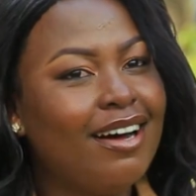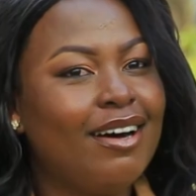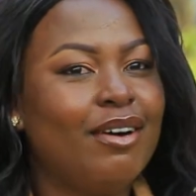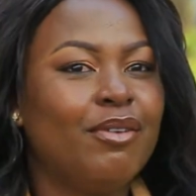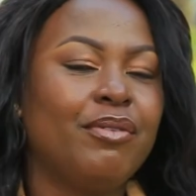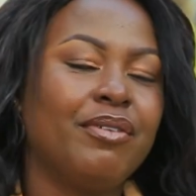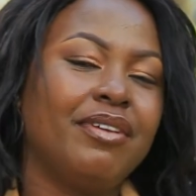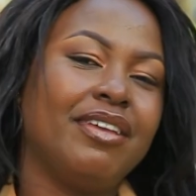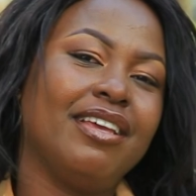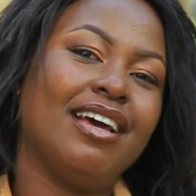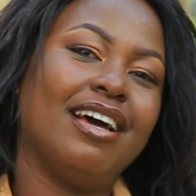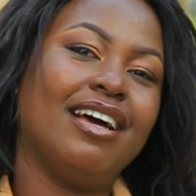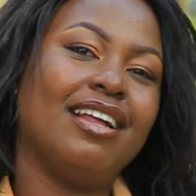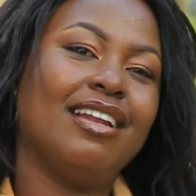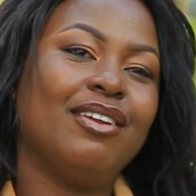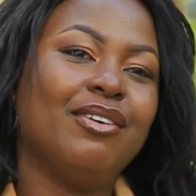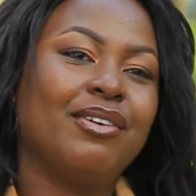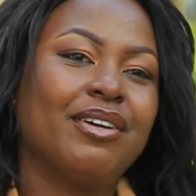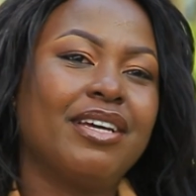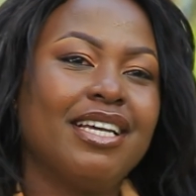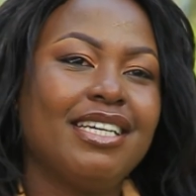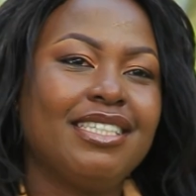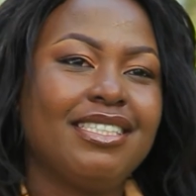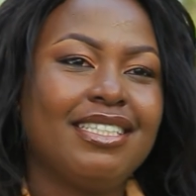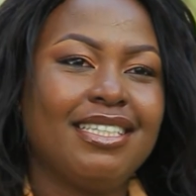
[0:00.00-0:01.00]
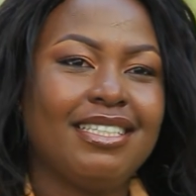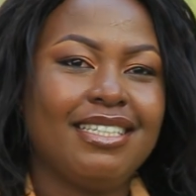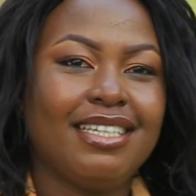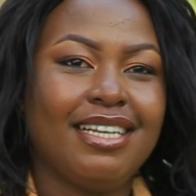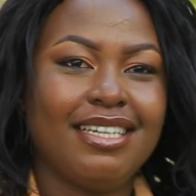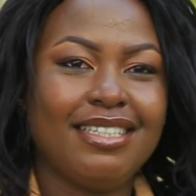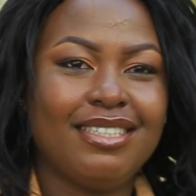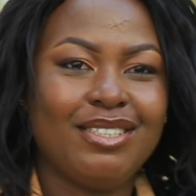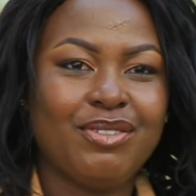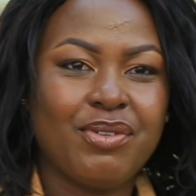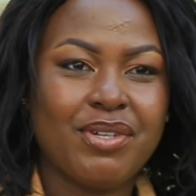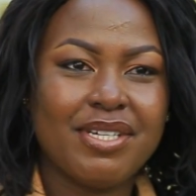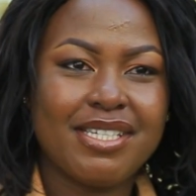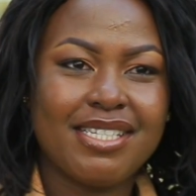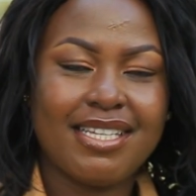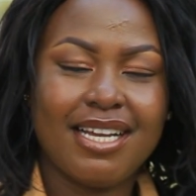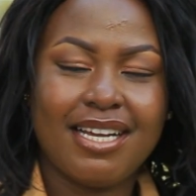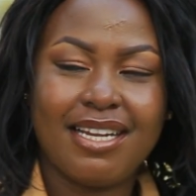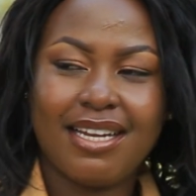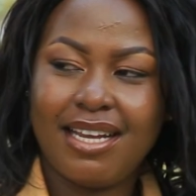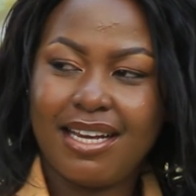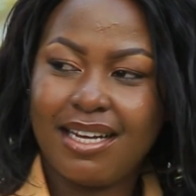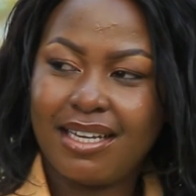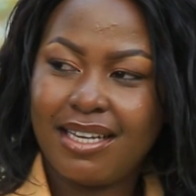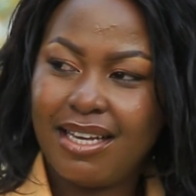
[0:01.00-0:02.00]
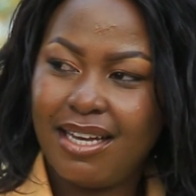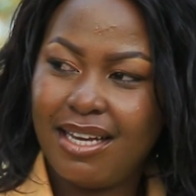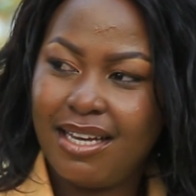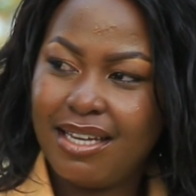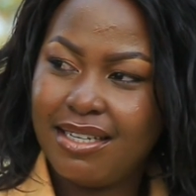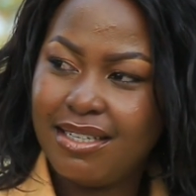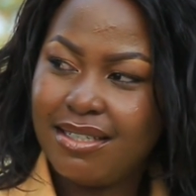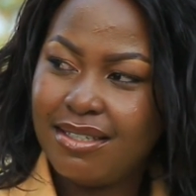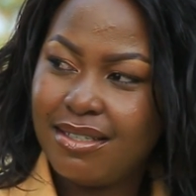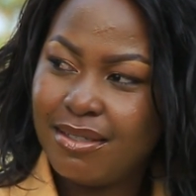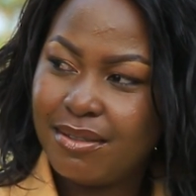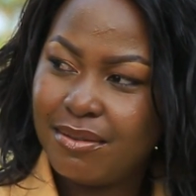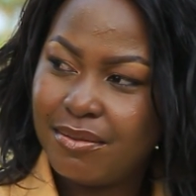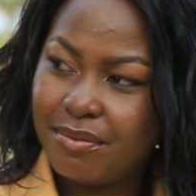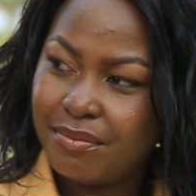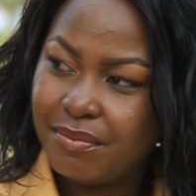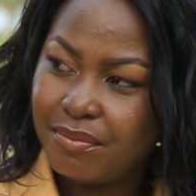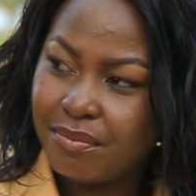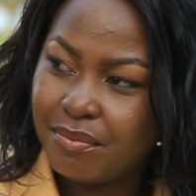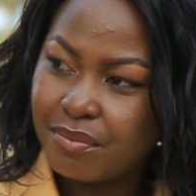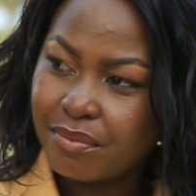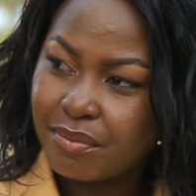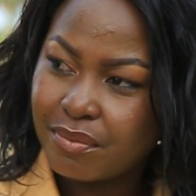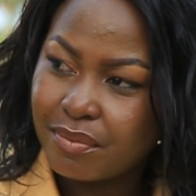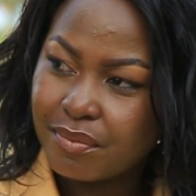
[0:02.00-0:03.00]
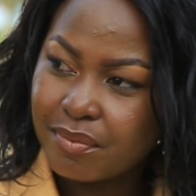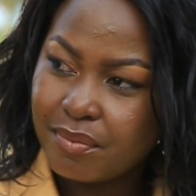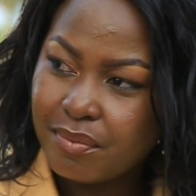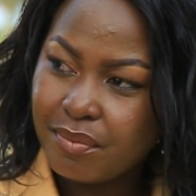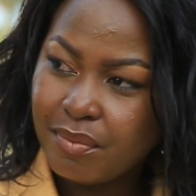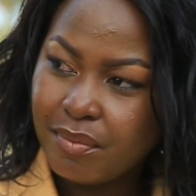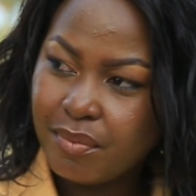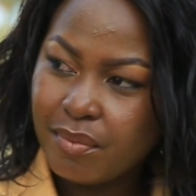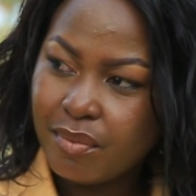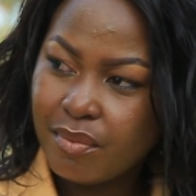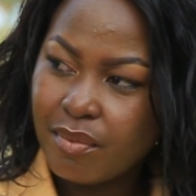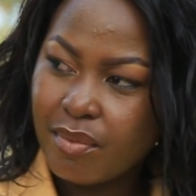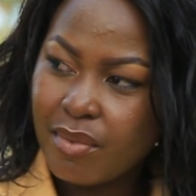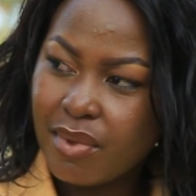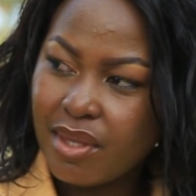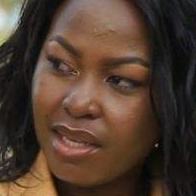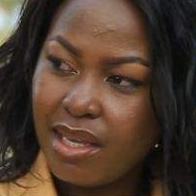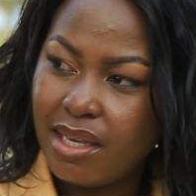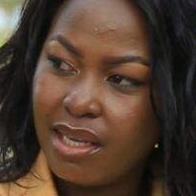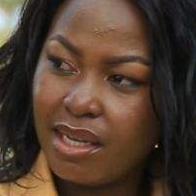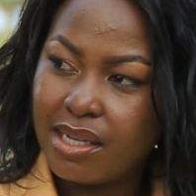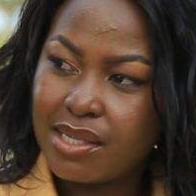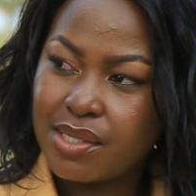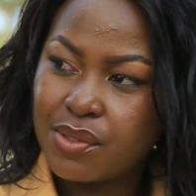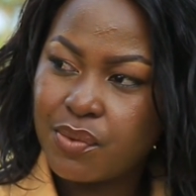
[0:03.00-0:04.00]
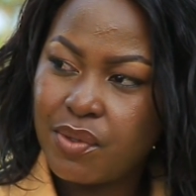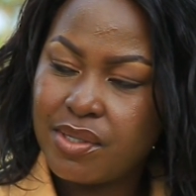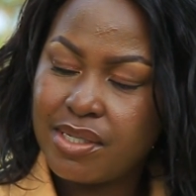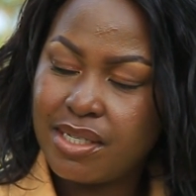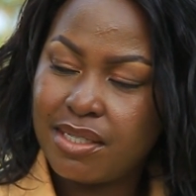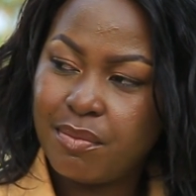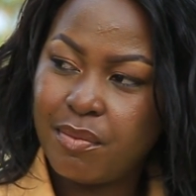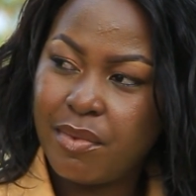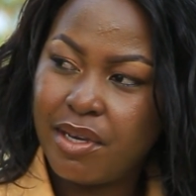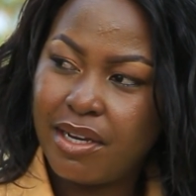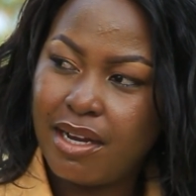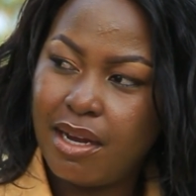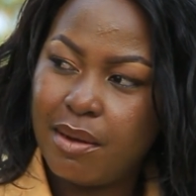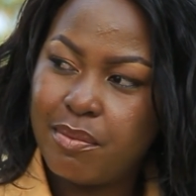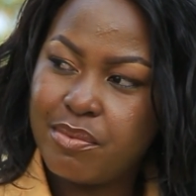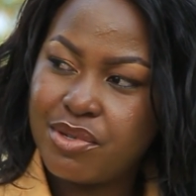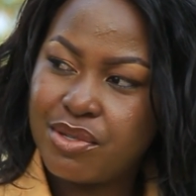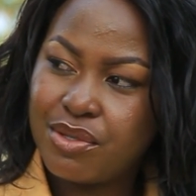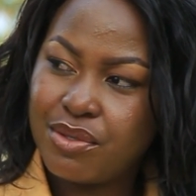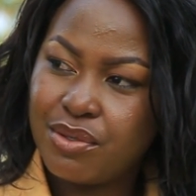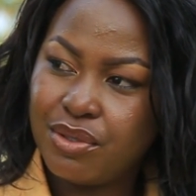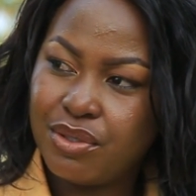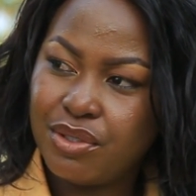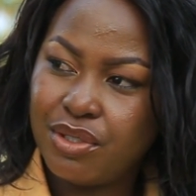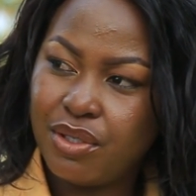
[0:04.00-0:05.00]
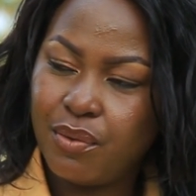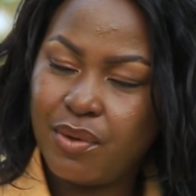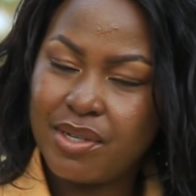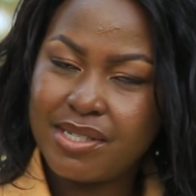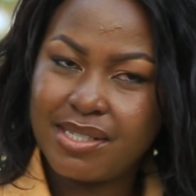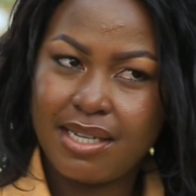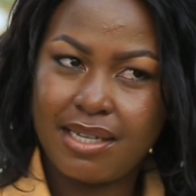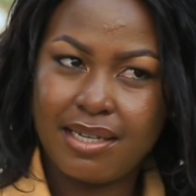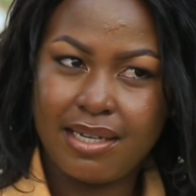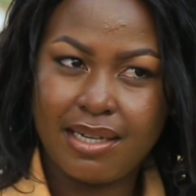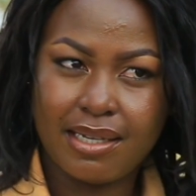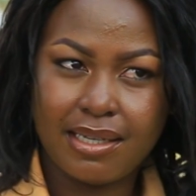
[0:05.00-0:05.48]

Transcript: We are located at Western Arcade, Exquisite Makeup Studio, Western